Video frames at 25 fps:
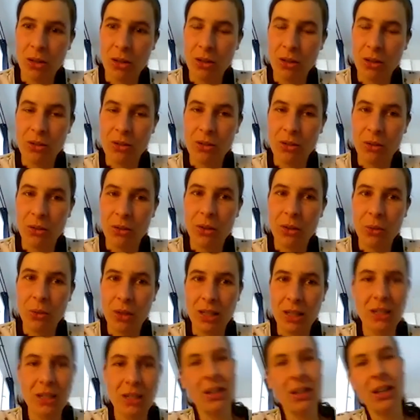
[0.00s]

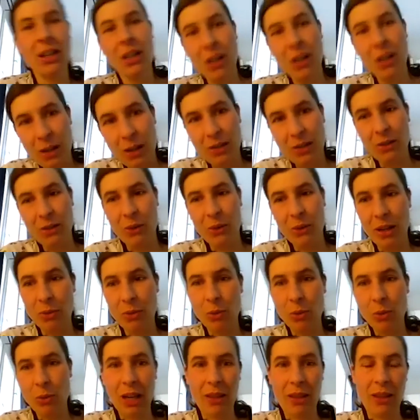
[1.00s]
security so that
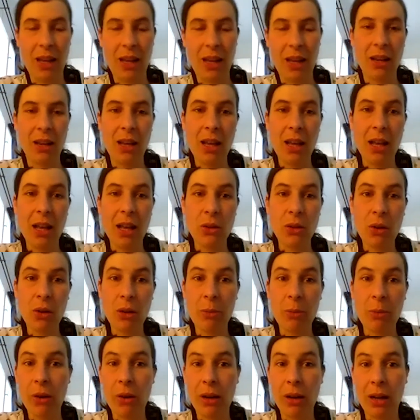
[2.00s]
we can then talk
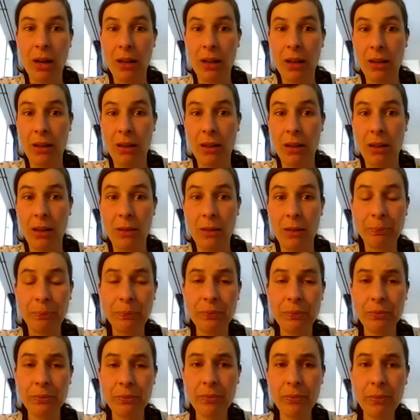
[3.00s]
about it. And in the
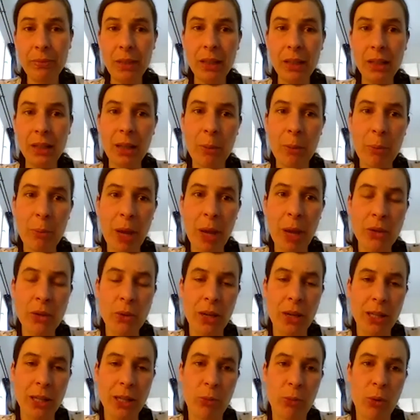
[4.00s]
campaign
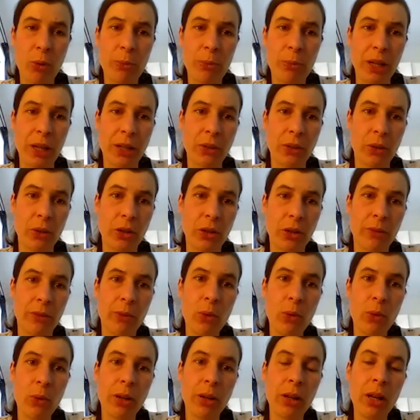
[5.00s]
to expropriate Deutsche
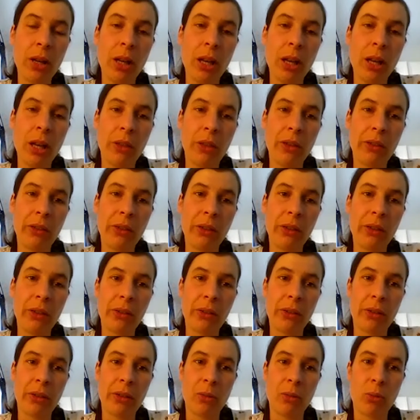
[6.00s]
Wohnen, this
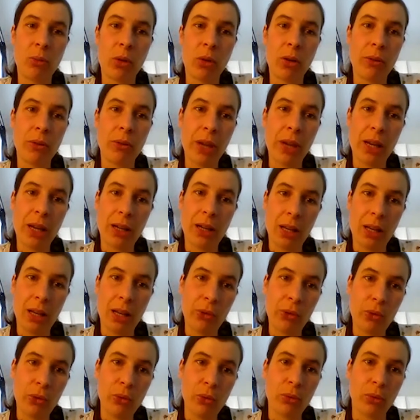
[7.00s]
is one of their
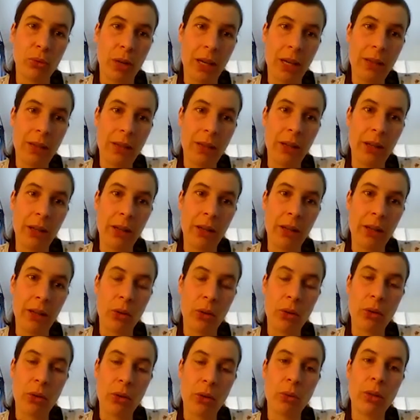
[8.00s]
claims too, right? They
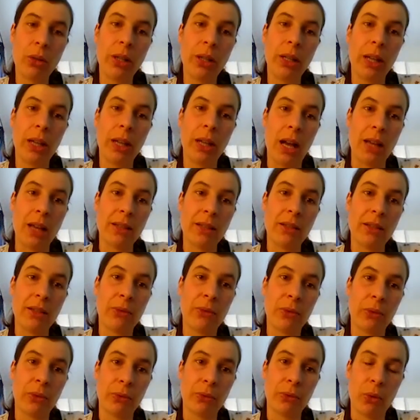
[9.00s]
not only ask
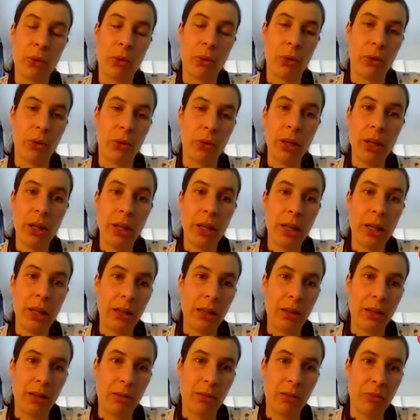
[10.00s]
for
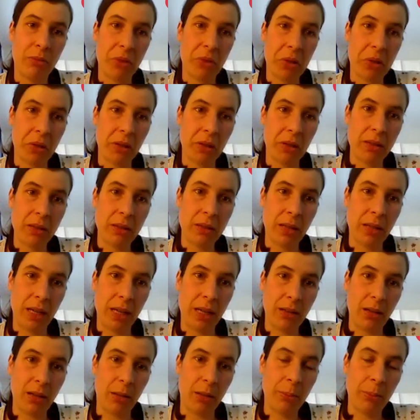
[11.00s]
the
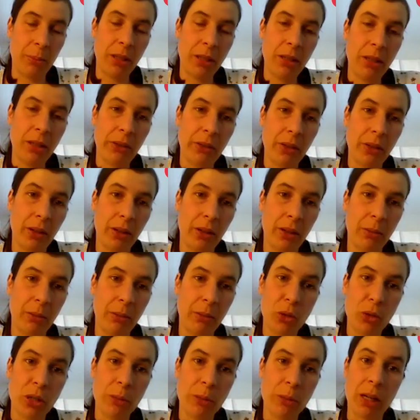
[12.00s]
state companies, the
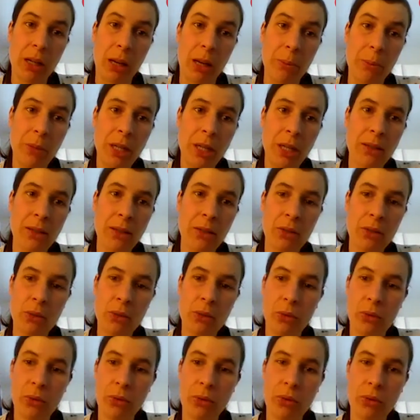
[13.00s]
municipal companies
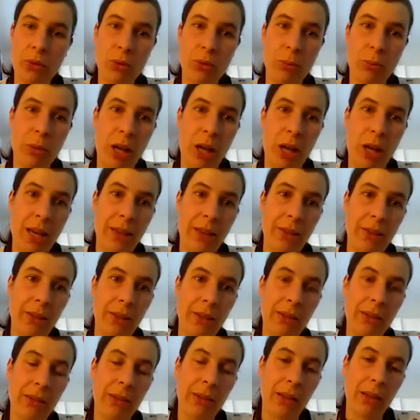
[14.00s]
to buy
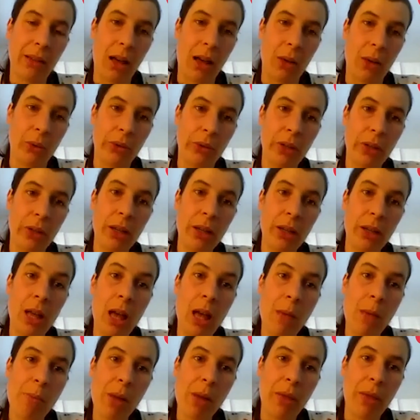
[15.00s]
this housing,
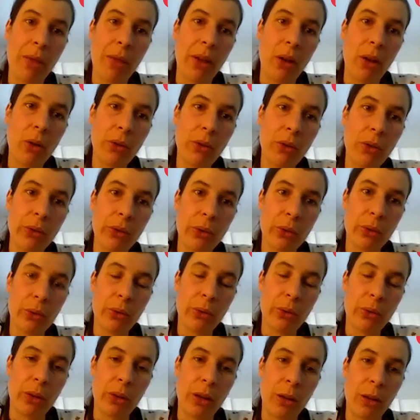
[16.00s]
but they
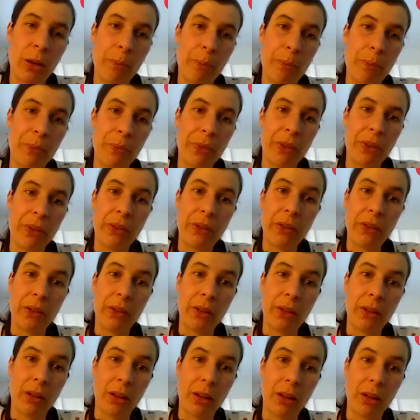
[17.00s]
also
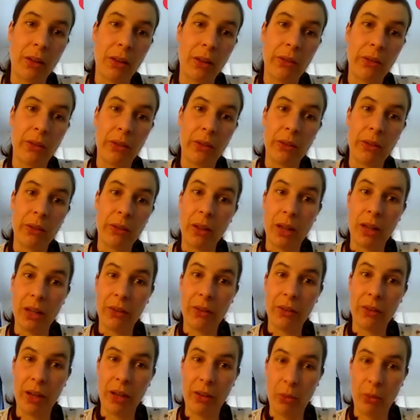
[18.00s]
they
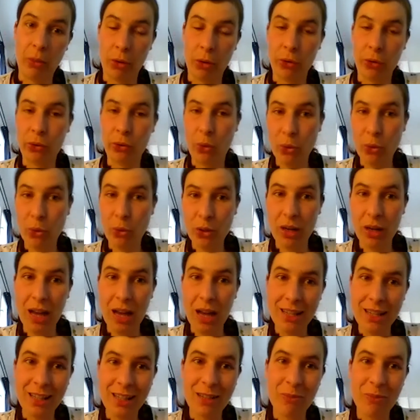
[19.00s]
say they want to
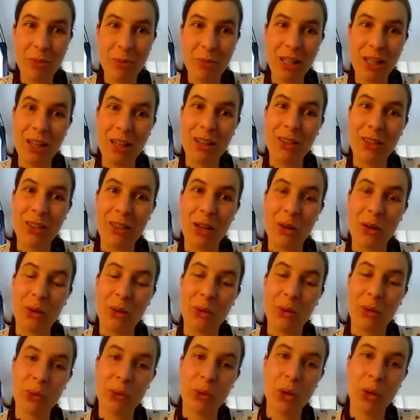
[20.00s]
socialize it, meaning they
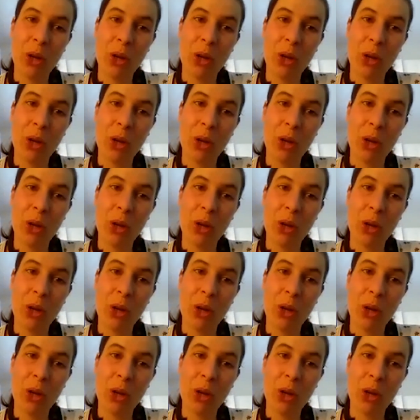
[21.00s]
also